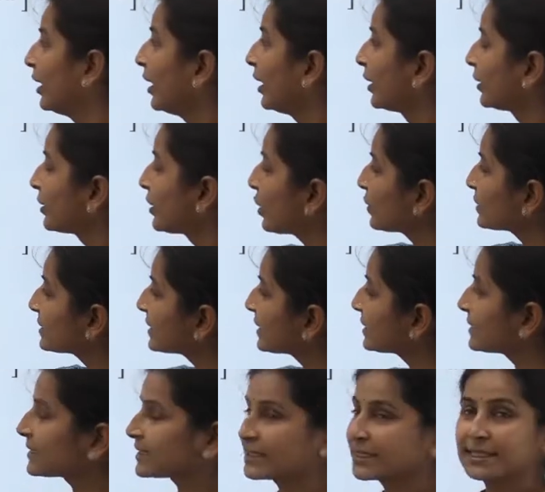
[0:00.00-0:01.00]
Now
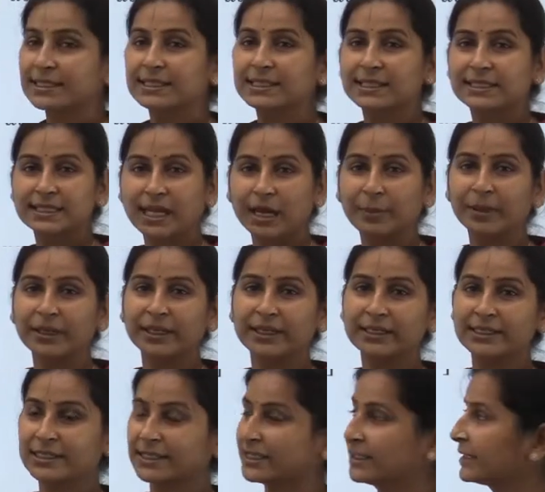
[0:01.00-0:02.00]
since it is a double
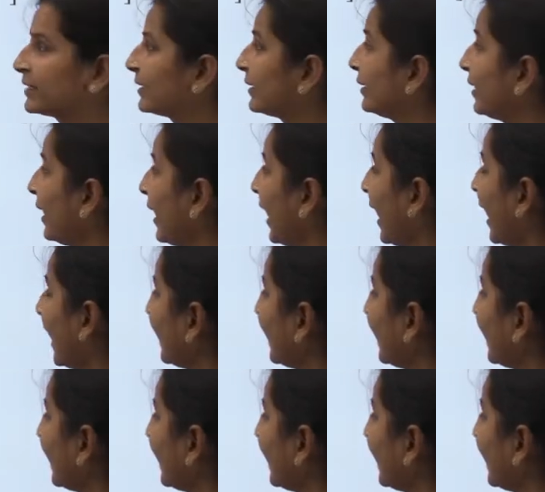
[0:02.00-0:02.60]
integral and